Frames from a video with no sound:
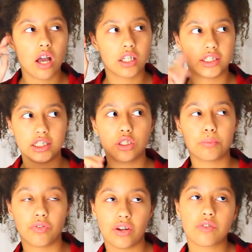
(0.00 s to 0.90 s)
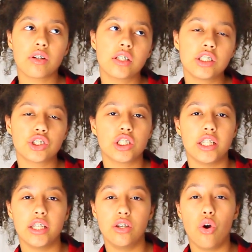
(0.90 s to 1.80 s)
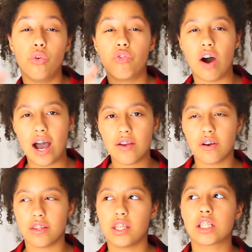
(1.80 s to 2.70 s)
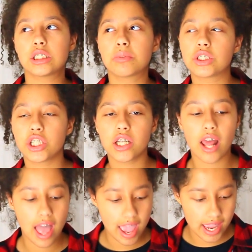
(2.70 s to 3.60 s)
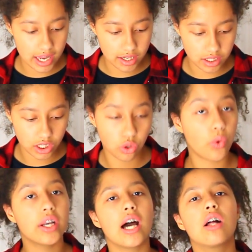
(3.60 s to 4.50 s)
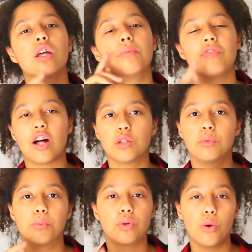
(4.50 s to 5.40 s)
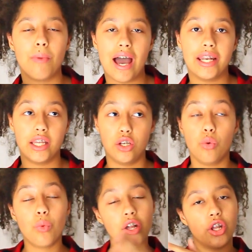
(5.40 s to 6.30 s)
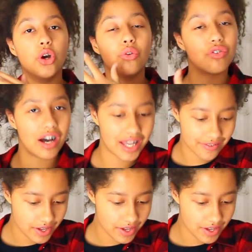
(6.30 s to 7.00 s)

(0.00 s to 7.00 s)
Conceal and Perfect Foundation in 05, I think that's my shade, and the L'Oreal Infallible Pro Matte in 105.